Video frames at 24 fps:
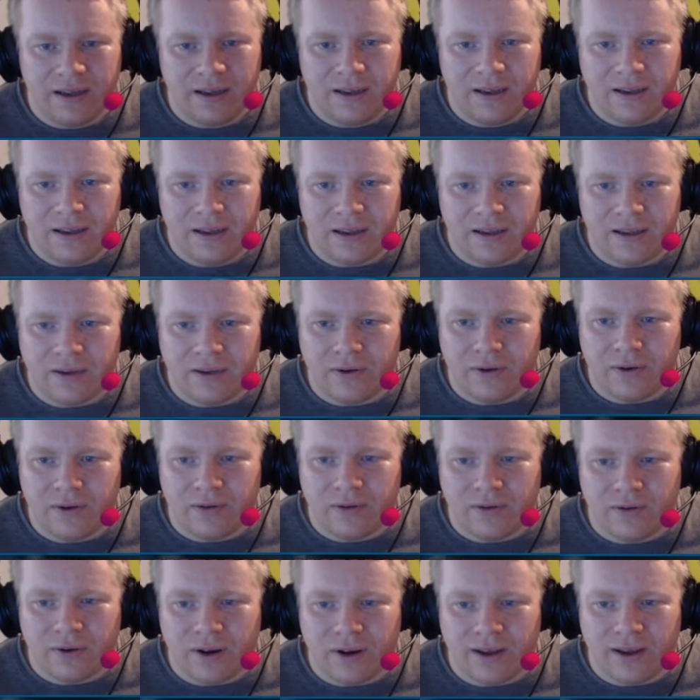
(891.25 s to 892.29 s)
They don't look
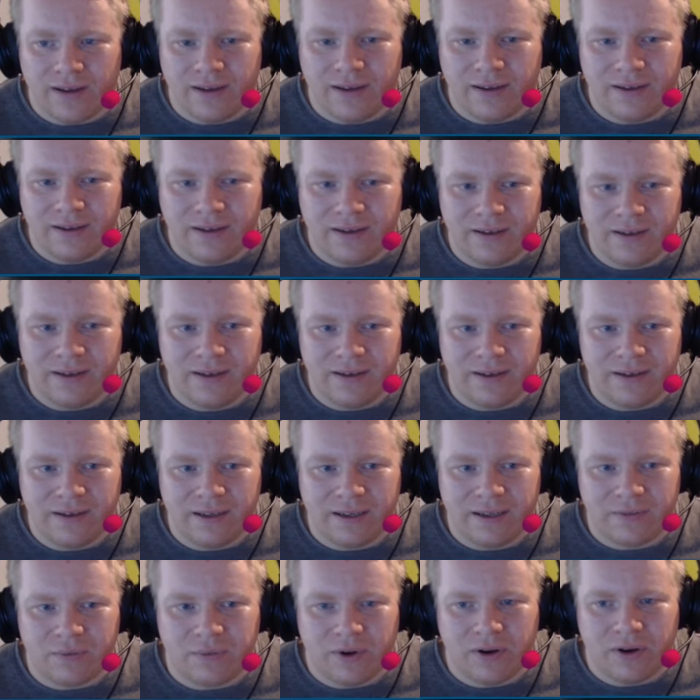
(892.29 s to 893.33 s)
right.
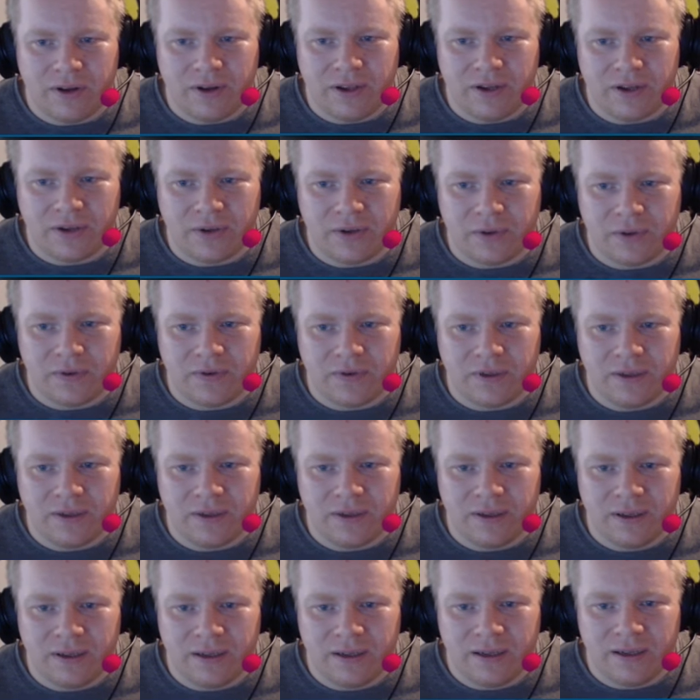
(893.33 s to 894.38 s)
That's my only issue with it.
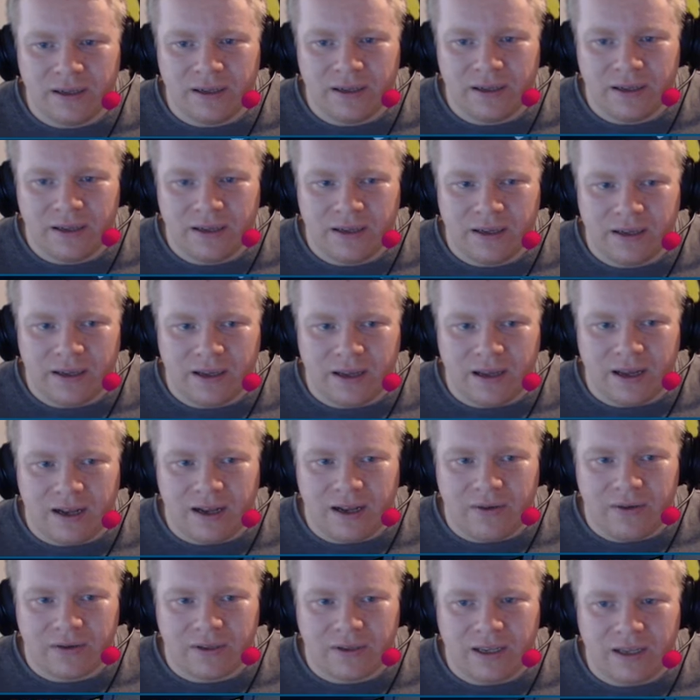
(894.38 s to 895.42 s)
That
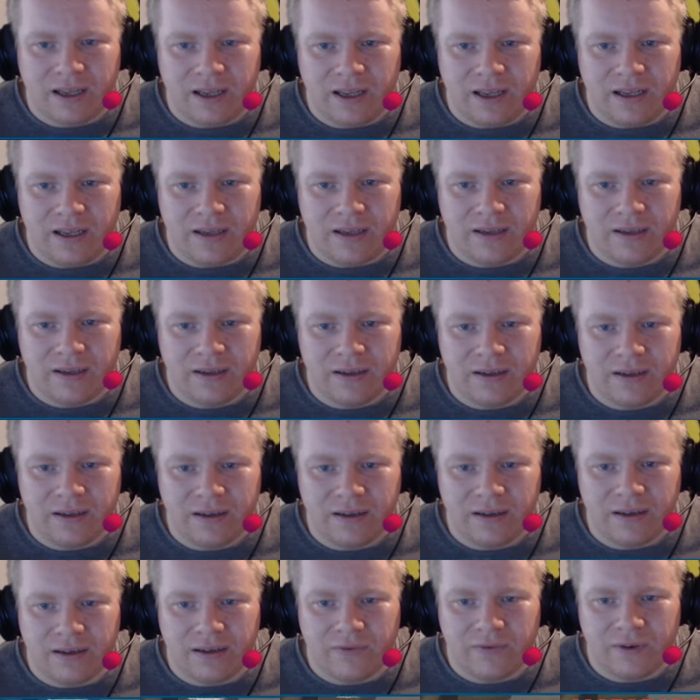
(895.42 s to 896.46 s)
was the
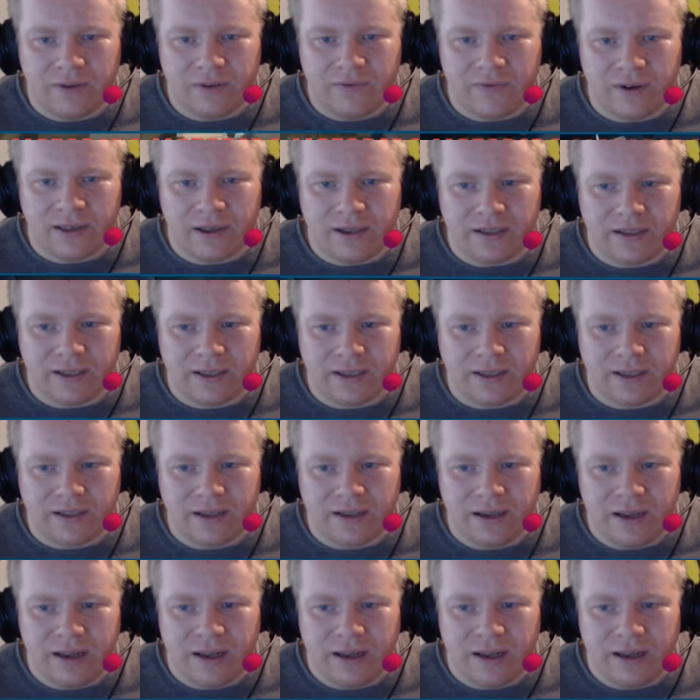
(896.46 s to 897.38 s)
livery for last season.